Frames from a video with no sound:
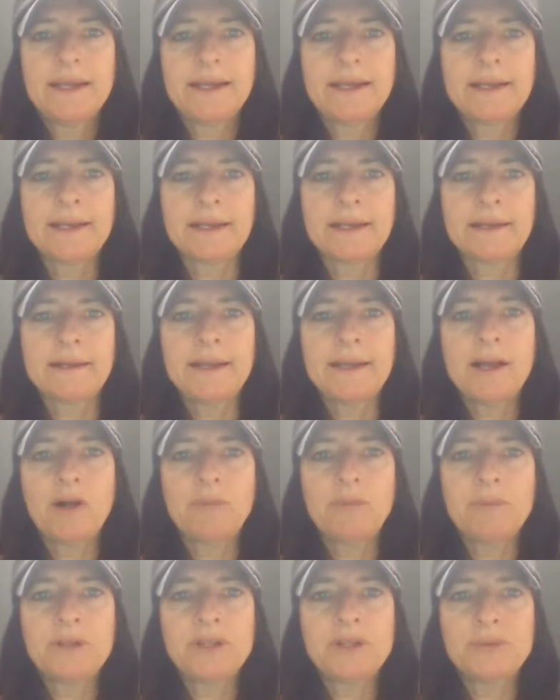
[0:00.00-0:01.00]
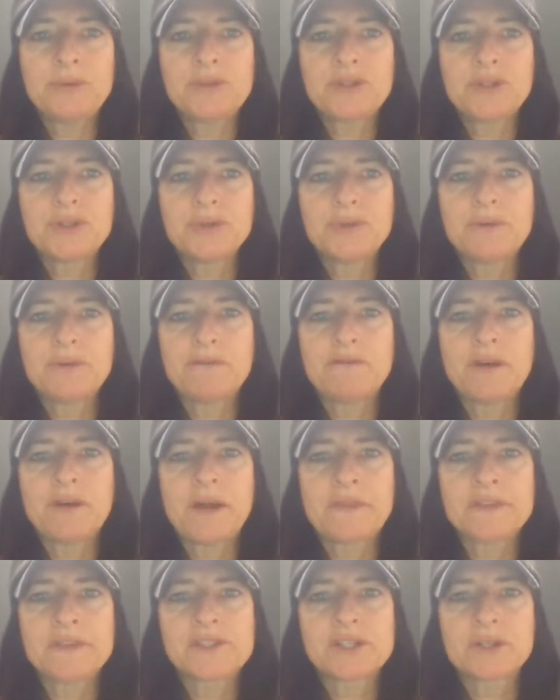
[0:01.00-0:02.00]
and helping you to
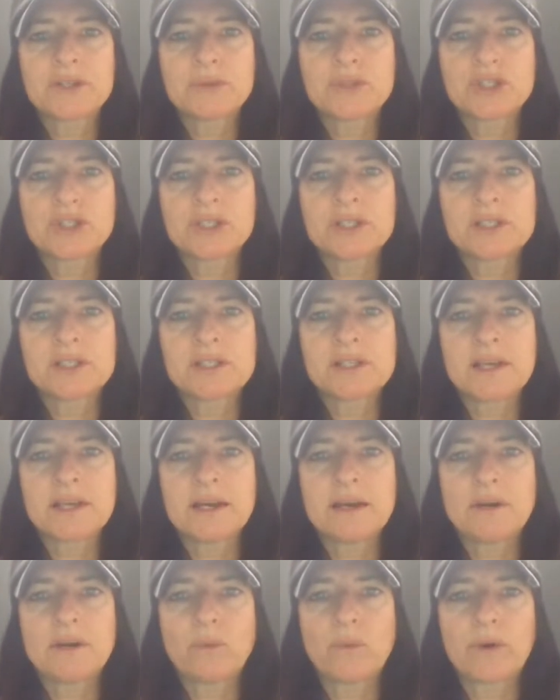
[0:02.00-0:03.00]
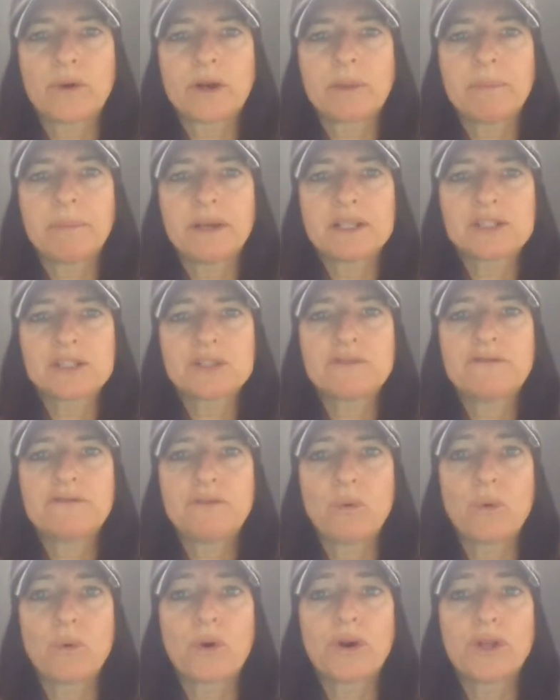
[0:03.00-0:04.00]
find the solutions that work best
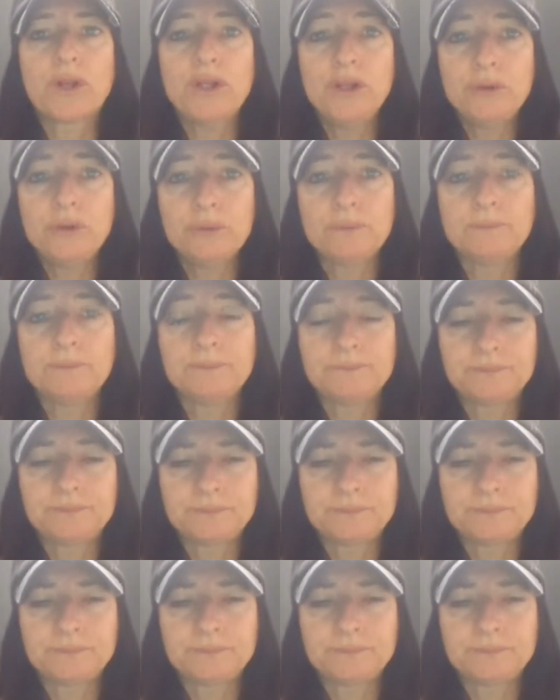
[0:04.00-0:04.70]
for you.